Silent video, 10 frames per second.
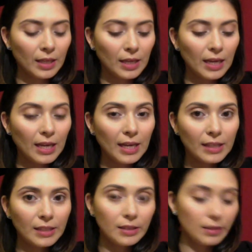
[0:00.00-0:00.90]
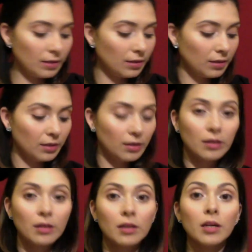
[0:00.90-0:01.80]
And
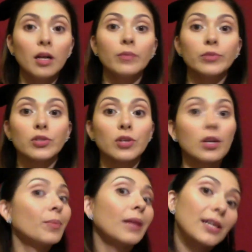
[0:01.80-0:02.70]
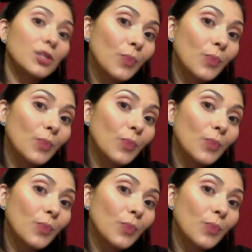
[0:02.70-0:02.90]
I'm just gonna apply it to my